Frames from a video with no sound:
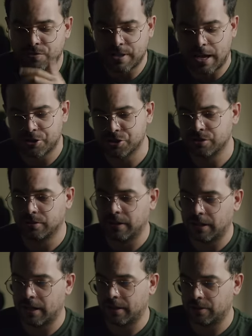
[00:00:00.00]
reduction,
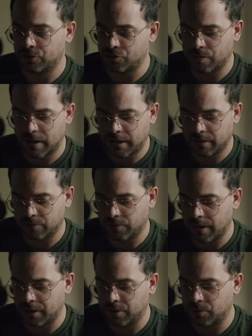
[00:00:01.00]
and I'm gonna try
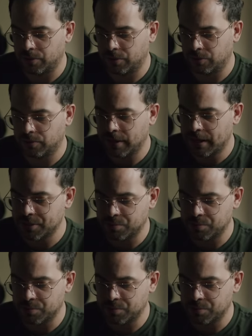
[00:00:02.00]
right here with you guys